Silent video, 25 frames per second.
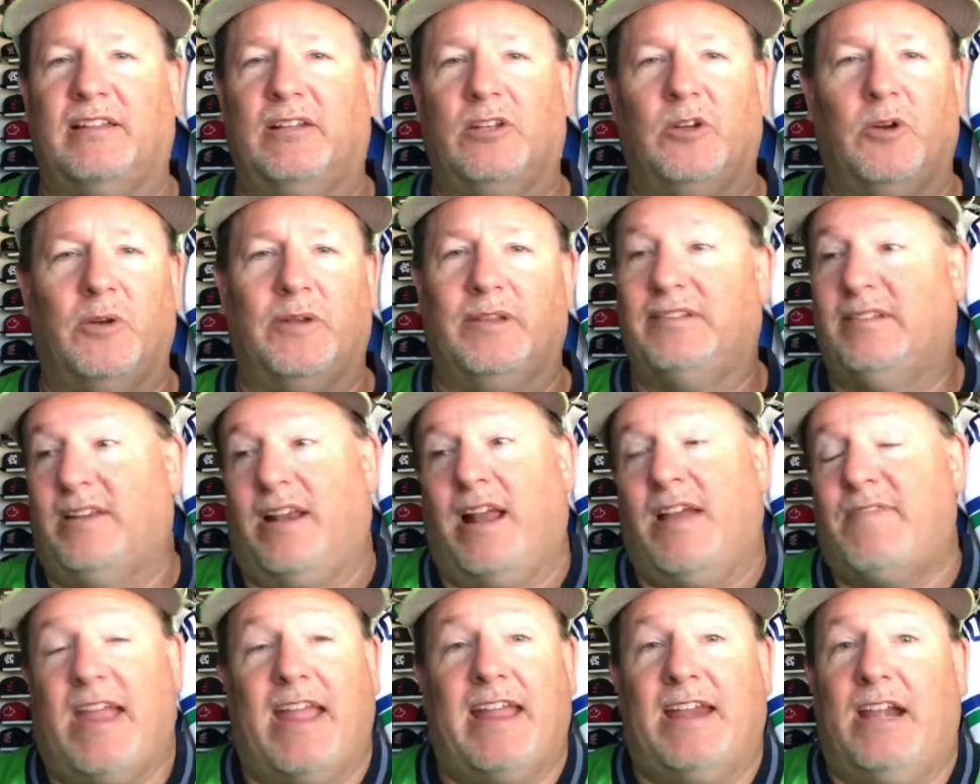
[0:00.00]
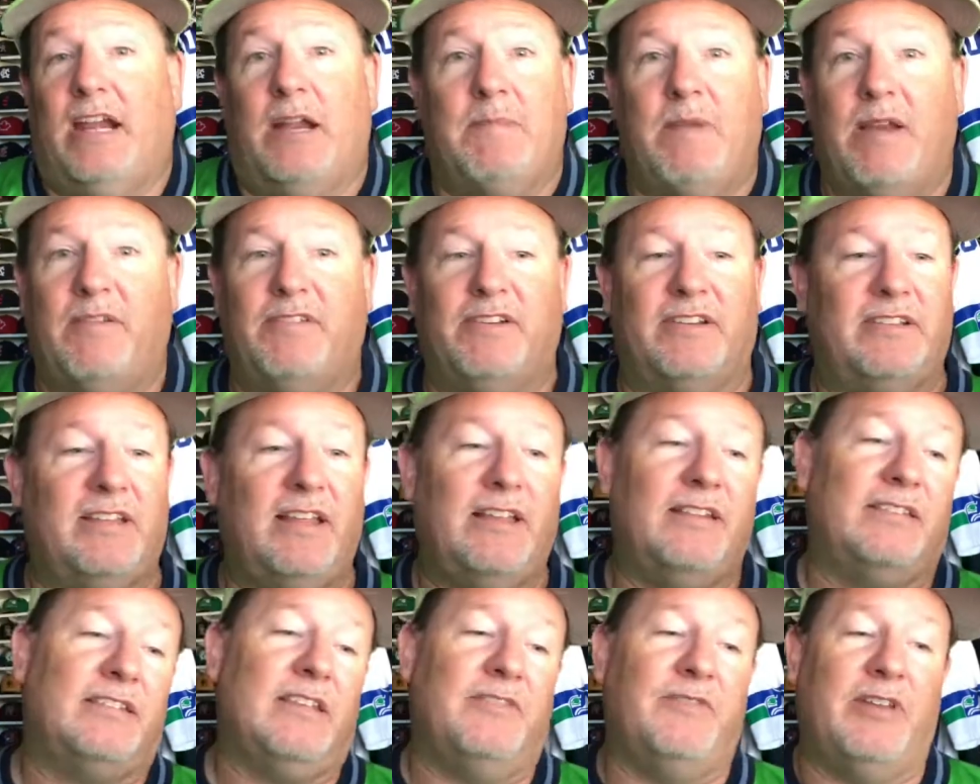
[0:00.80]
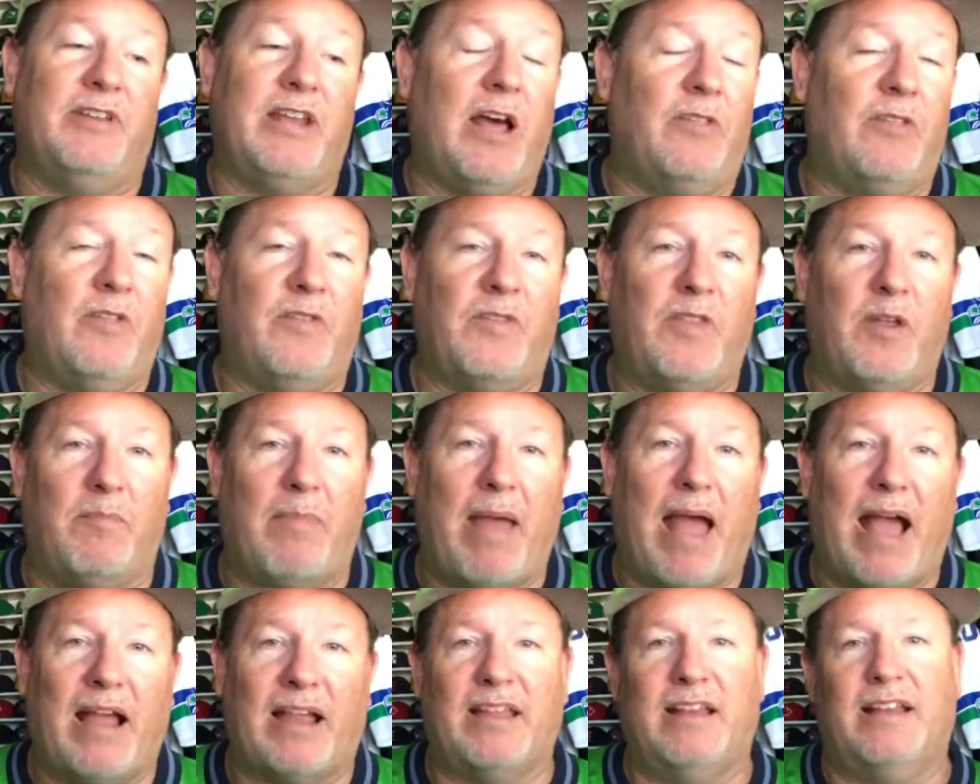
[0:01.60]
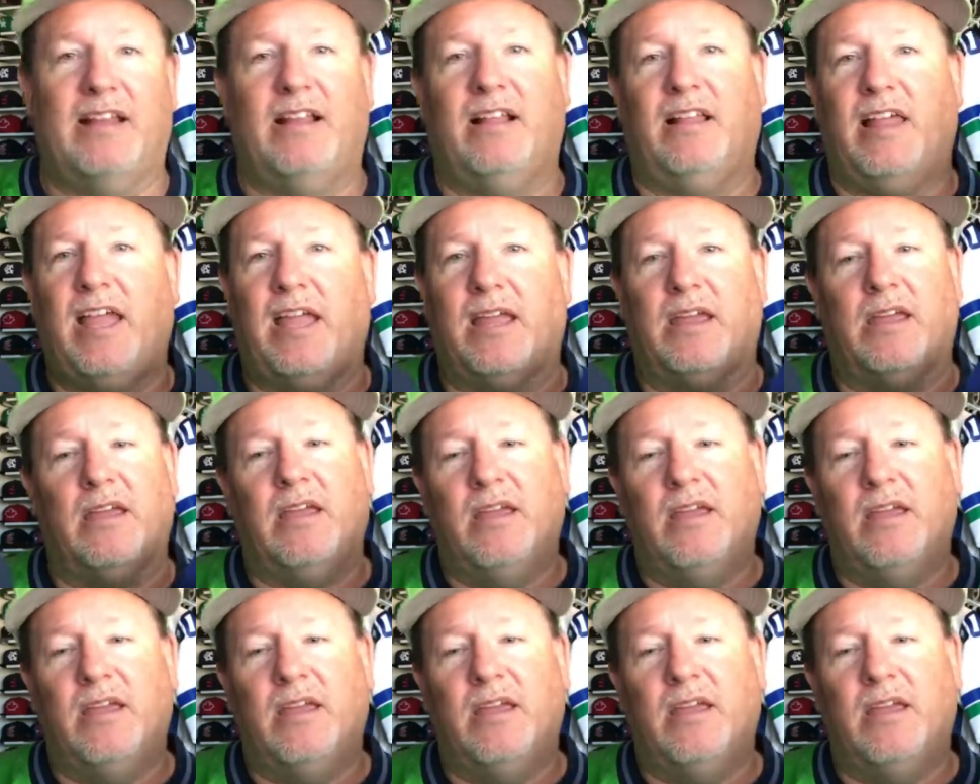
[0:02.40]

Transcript: Louis, and I've hated them ever since, even now that they're back in LA.